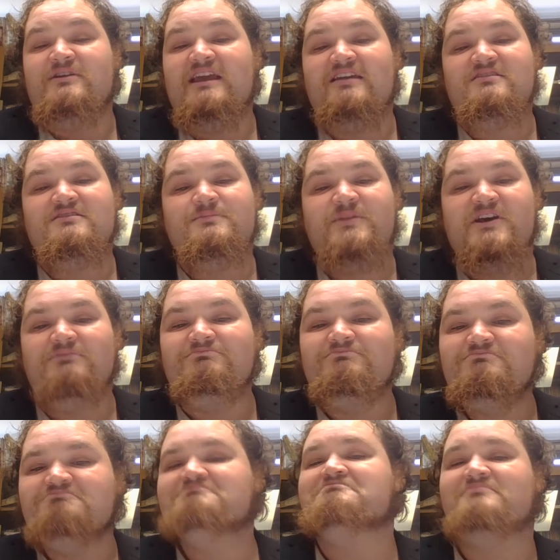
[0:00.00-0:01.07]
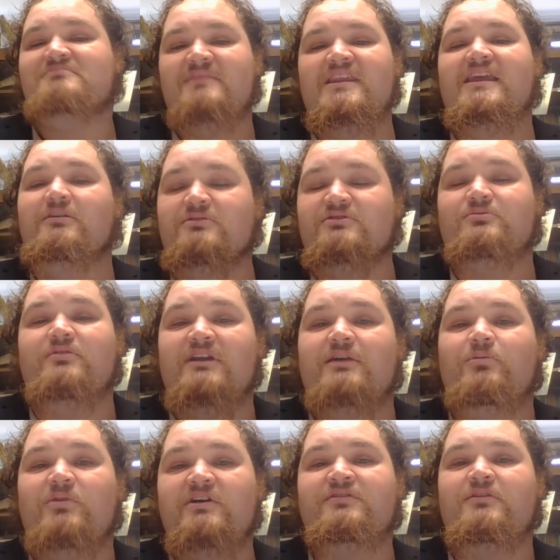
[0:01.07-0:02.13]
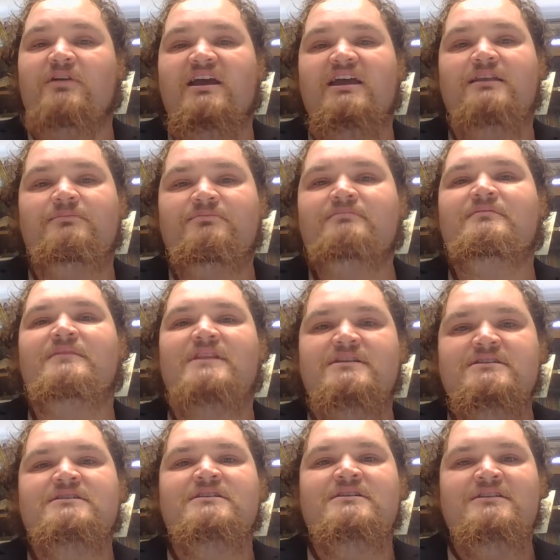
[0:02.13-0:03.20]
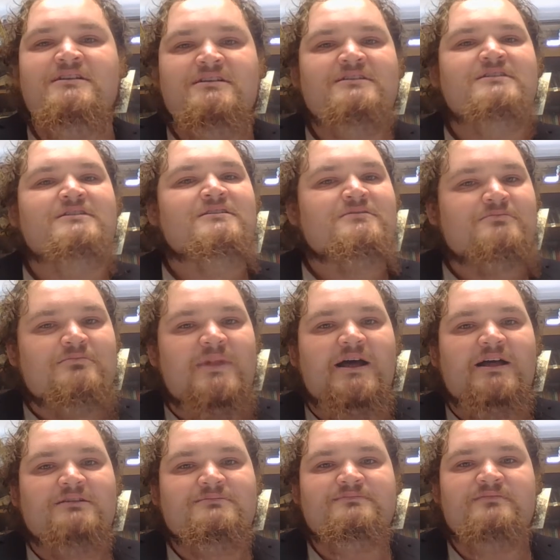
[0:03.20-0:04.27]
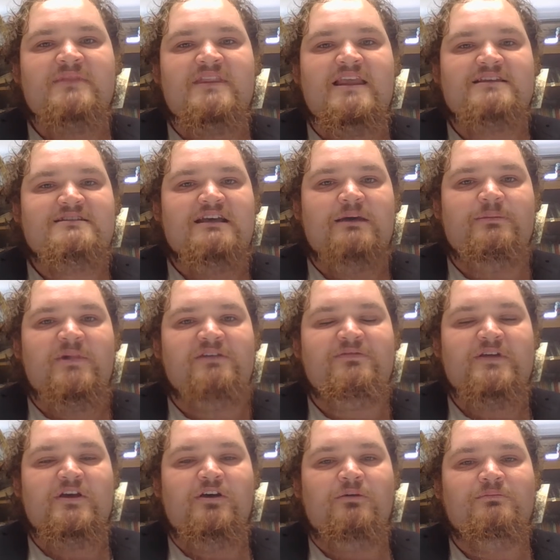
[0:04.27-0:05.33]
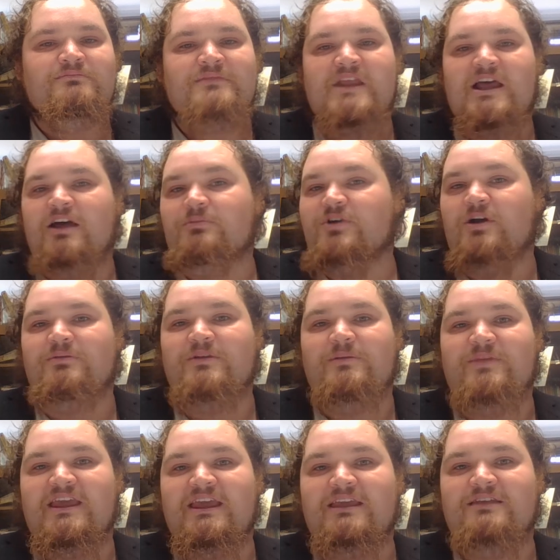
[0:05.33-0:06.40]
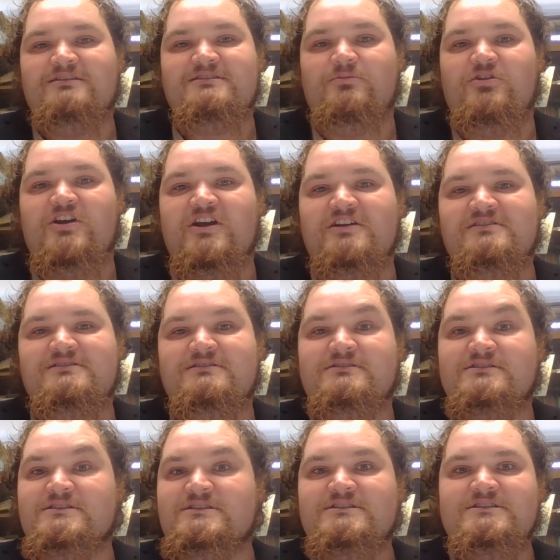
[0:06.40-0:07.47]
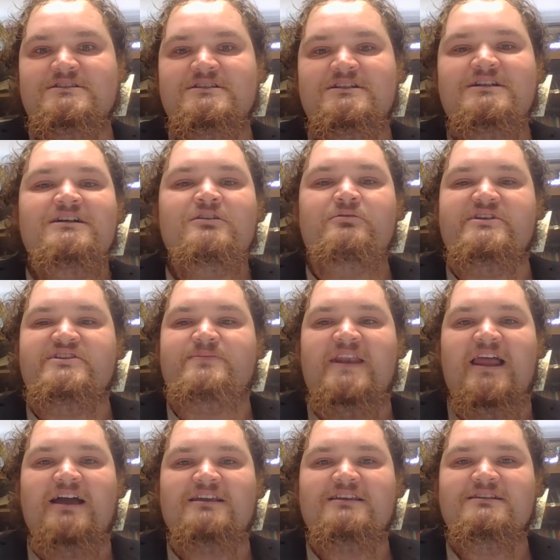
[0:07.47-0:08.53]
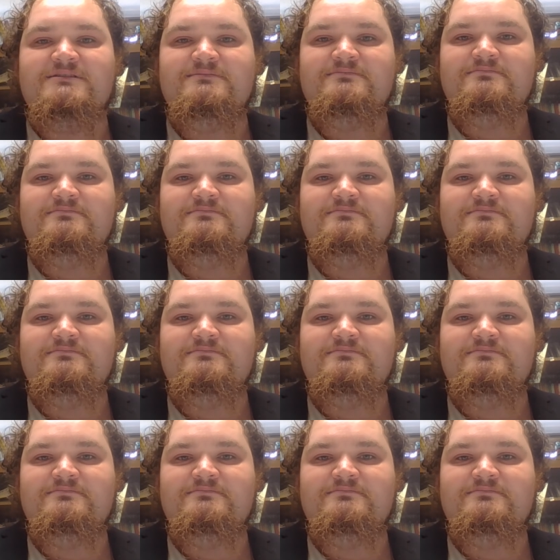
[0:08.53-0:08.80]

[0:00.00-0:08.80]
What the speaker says: to an end, but it was really worth the ride. Well, next time I film, I'll probably be somewhere else. Wish me luck.